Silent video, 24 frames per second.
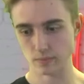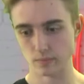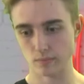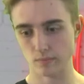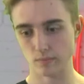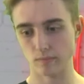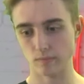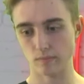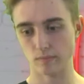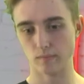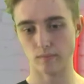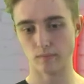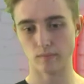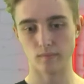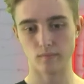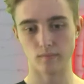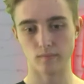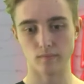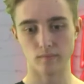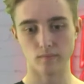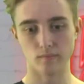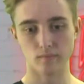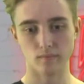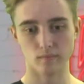
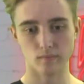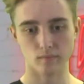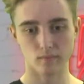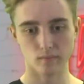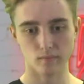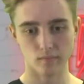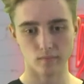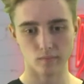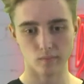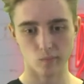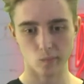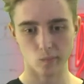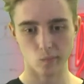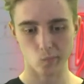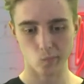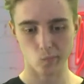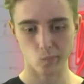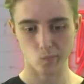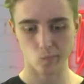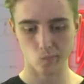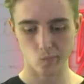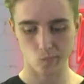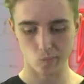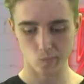
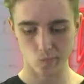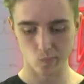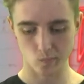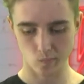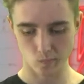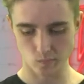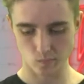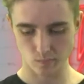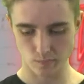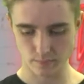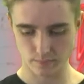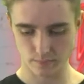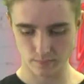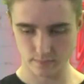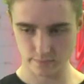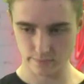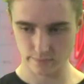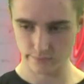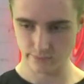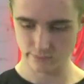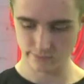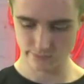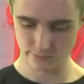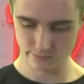
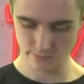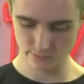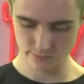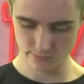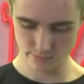[no speech]